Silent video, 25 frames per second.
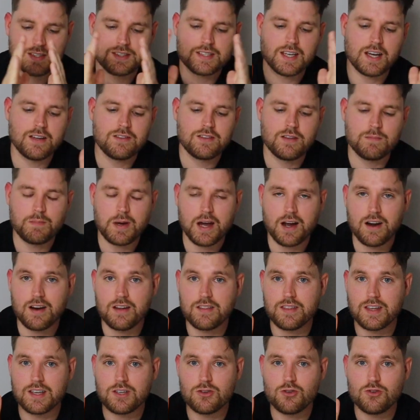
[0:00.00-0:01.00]
safety
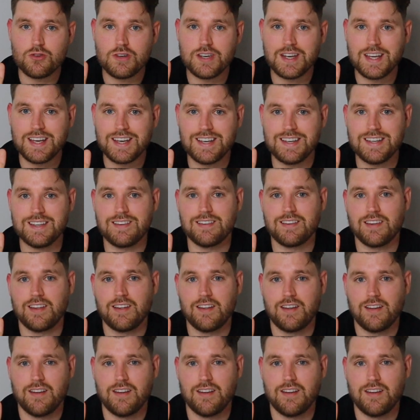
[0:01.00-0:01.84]
barrier that you need,